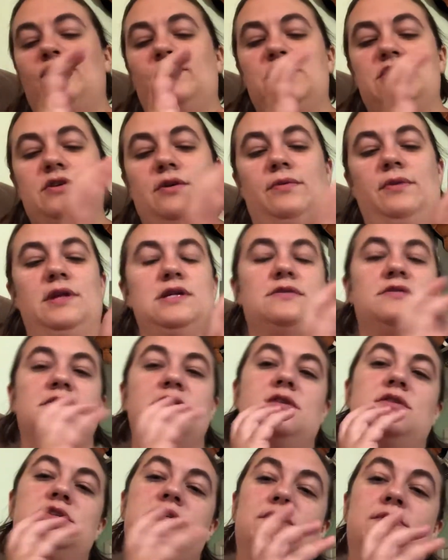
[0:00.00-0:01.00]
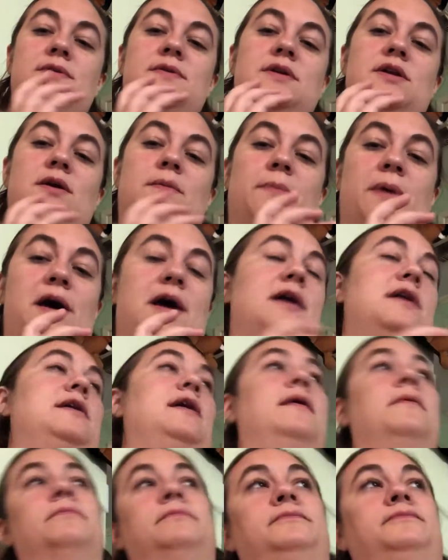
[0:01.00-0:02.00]
So listen to your
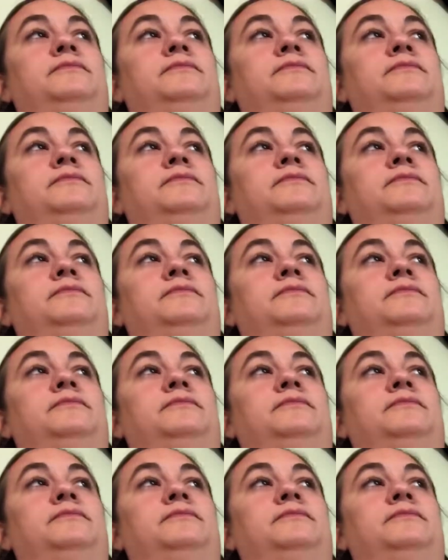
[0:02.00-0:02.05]
body.